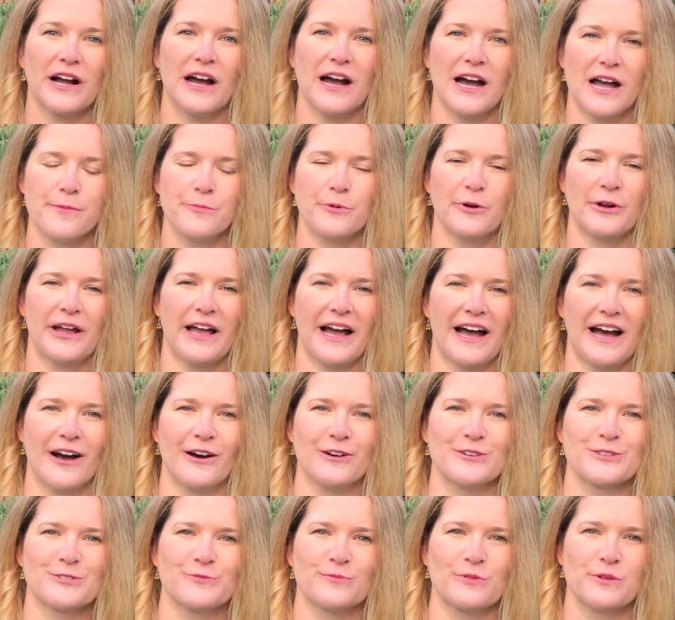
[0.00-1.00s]
Highbury
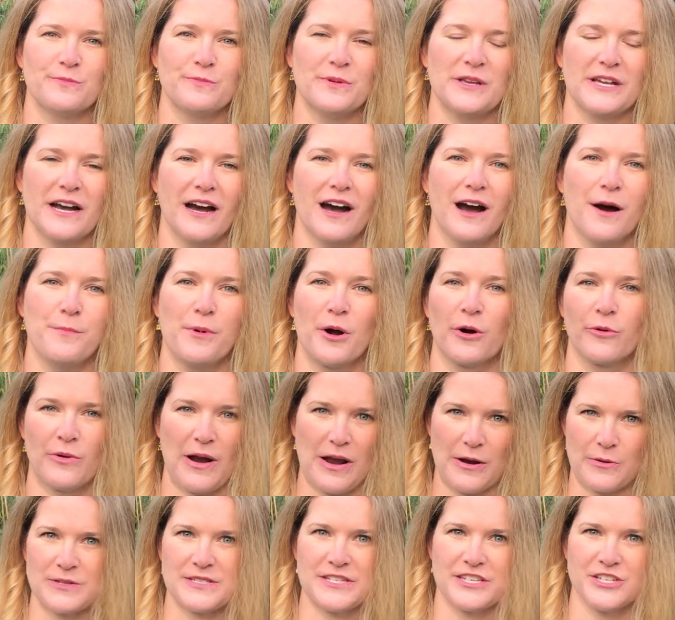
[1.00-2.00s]
House, would become a
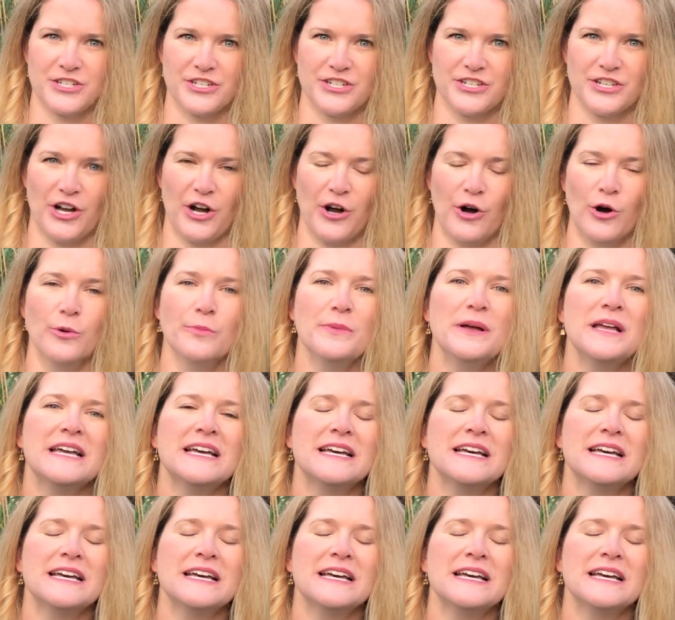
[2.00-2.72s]
requisitioned home,